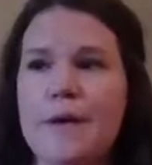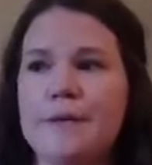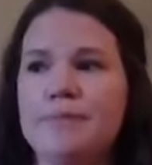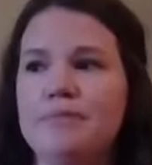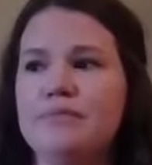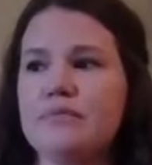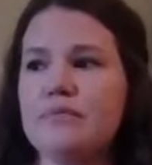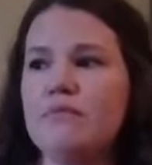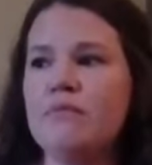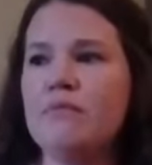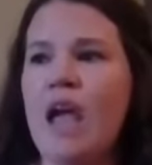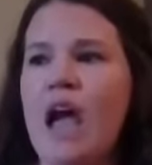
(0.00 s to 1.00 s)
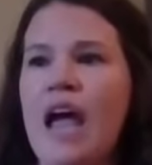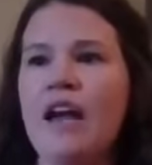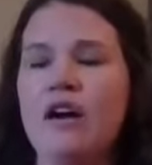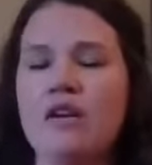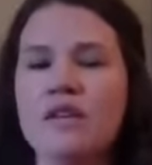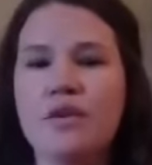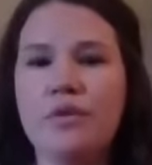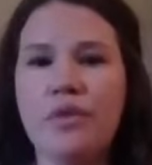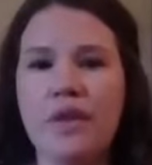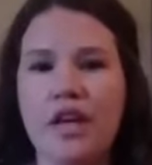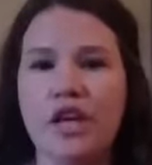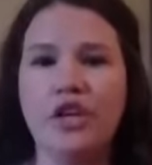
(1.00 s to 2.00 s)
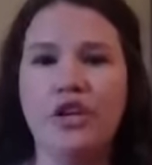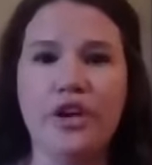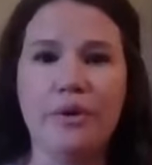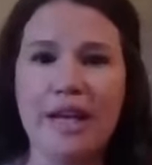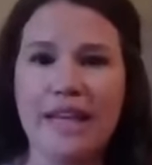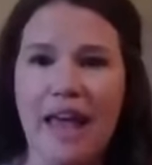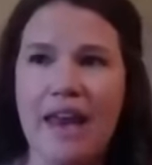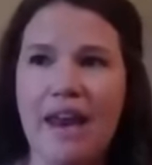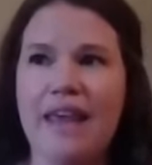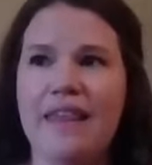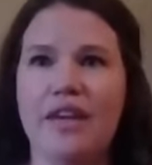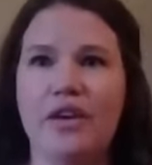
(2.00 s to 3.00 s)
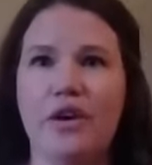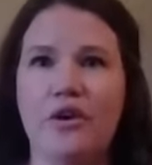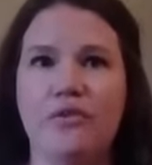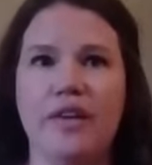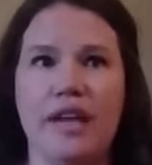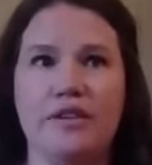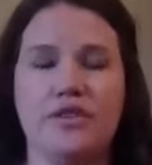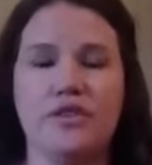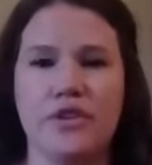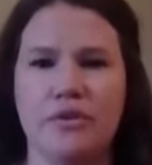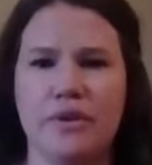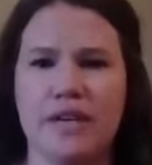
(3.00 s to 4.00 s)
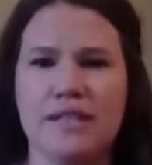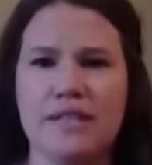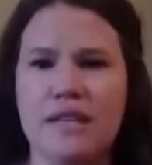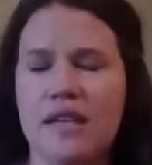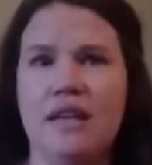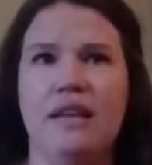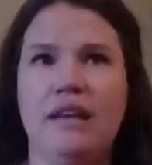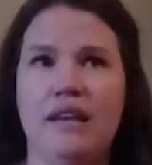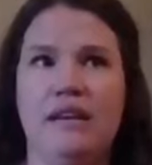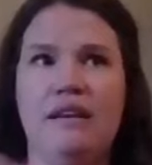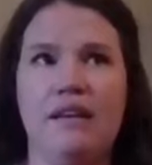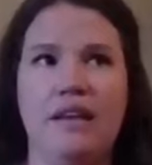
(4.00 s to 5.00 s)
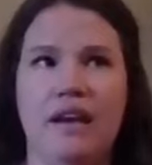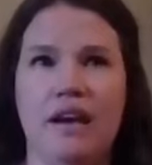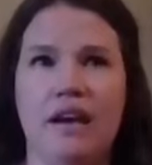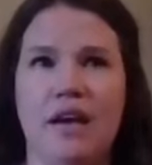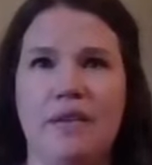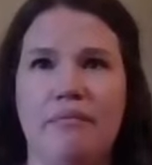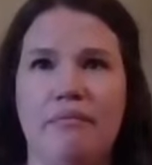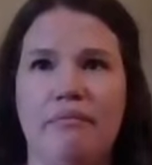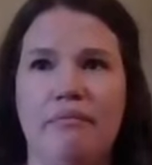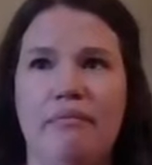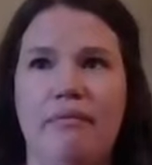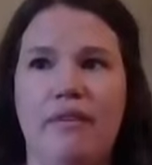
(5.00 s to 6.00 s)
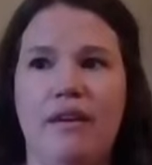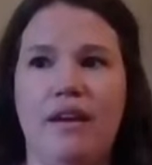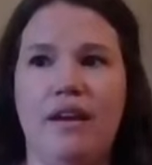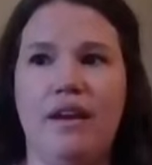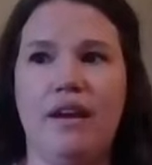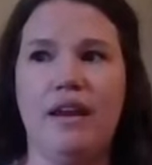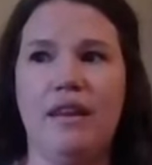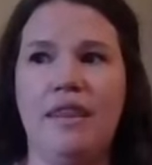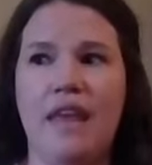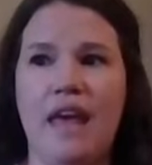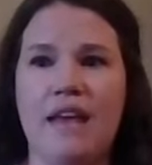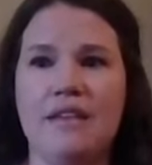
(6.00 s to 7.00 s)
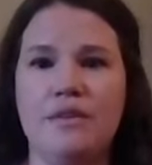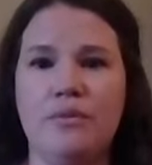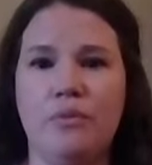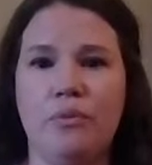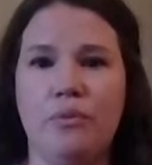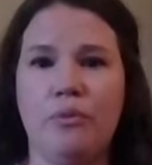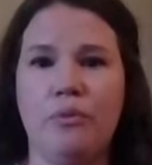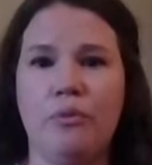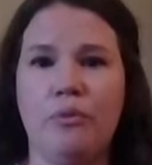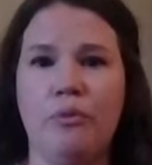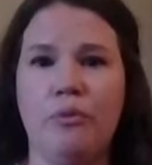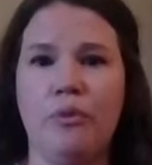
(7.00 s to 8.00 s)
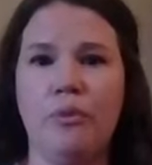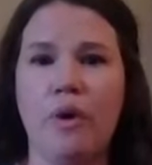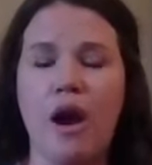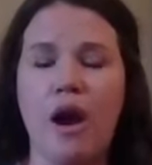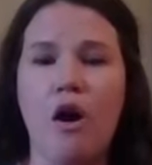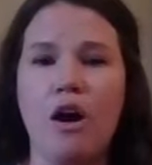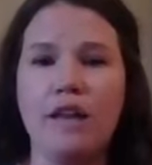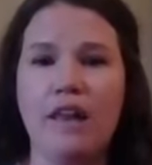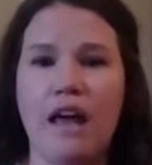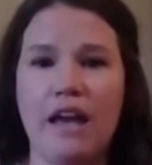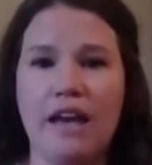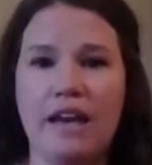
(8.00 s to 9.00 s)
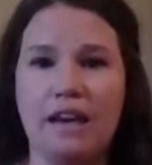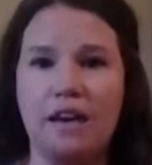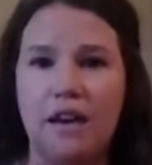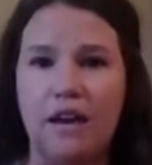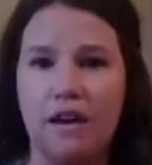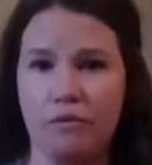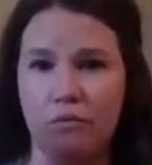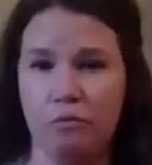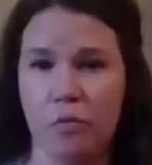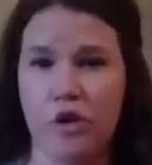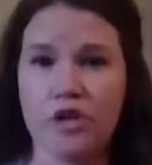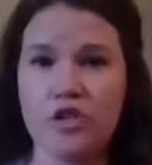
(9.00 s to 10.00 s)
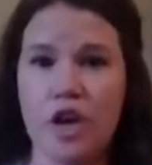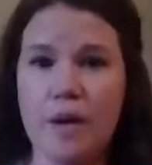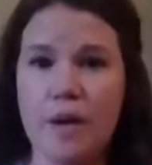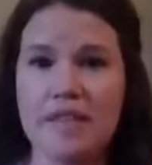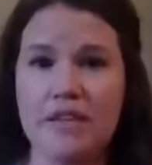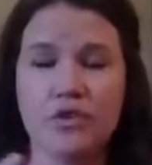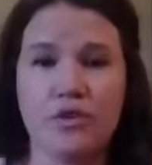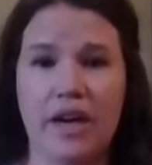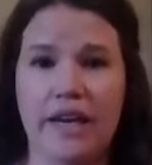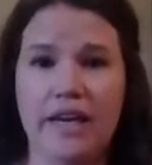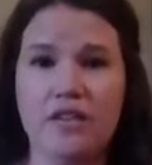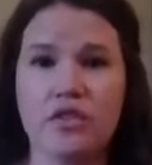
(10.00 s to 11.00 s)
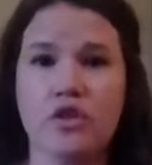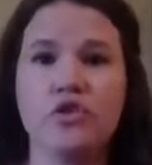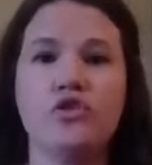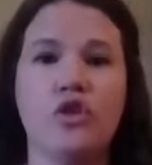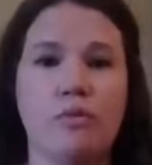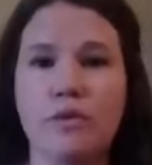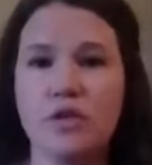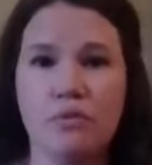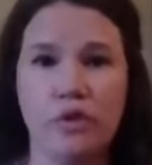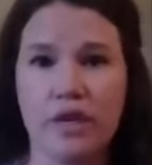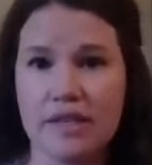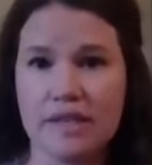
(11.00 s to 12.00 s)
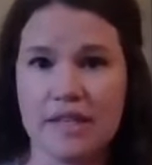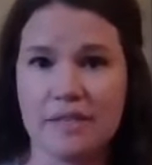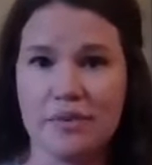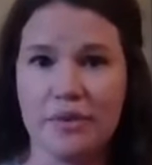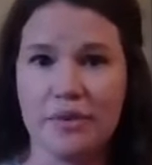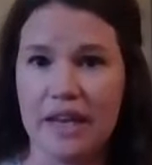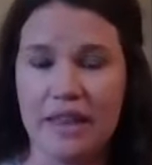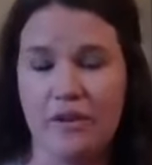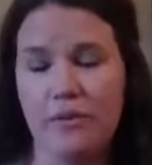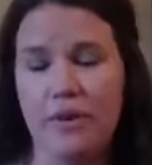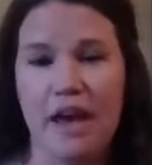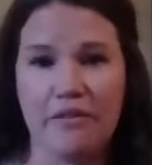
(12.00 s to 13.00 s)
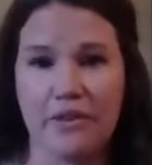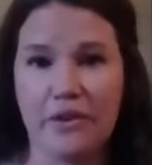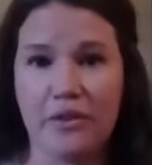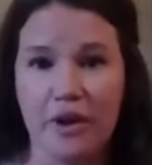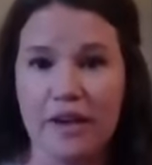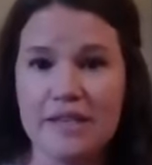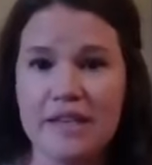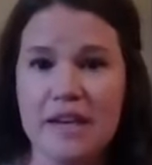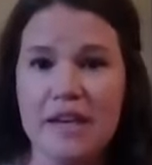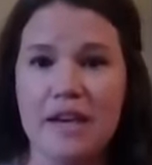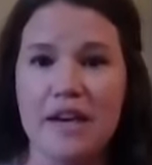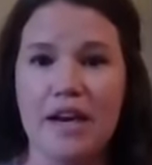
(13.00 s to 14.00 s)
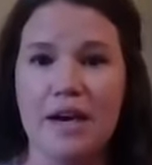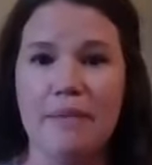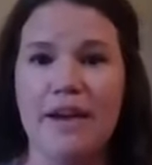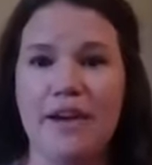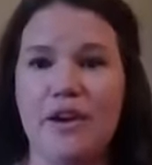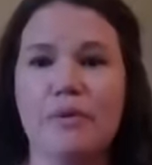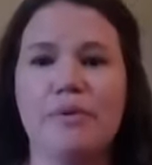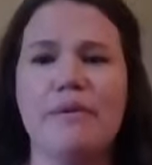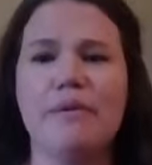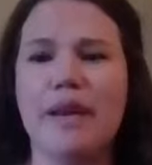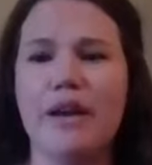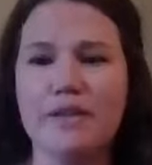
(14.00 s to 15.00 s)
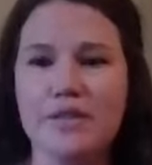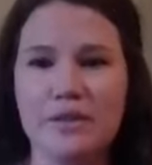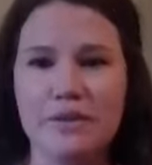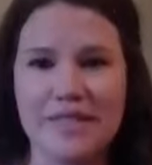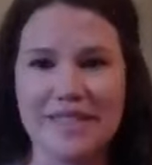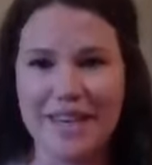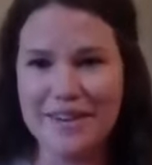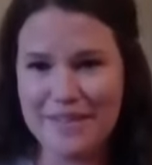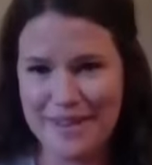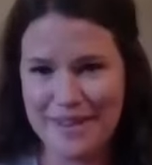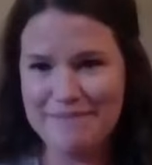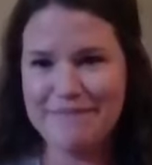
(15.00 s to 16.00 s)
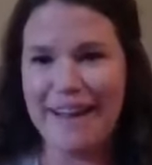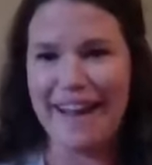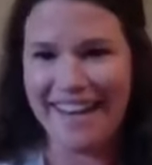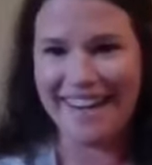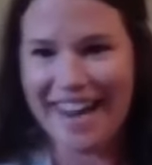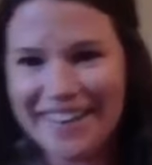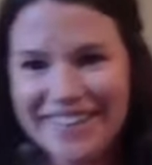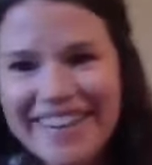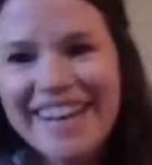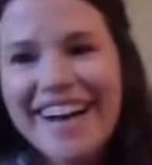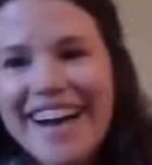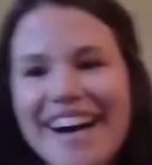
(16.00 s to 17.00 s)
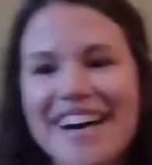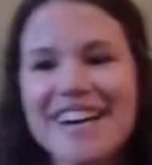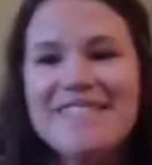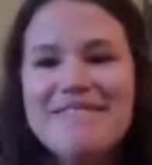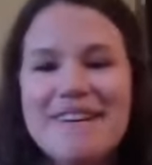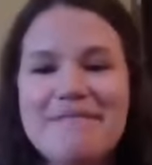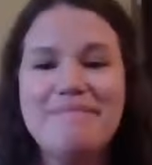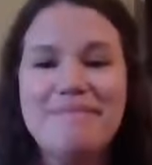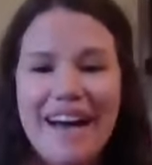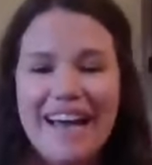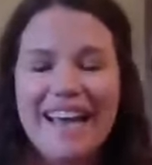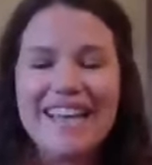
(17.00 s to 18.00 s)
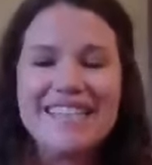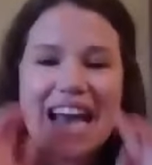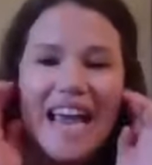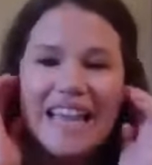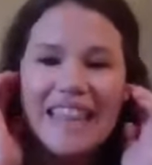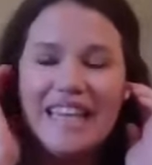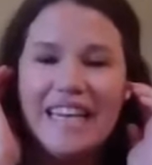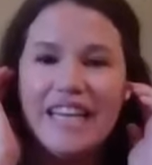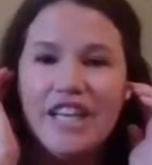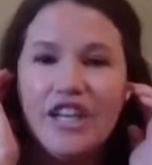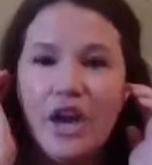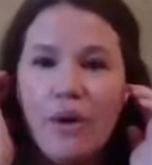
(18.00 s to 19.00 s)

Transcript: I also think, again, I think COVID has shown us that online workshops and trainings are so much more accessible than I think we ever thought. I know we're probably all so sick of them by now, but I think,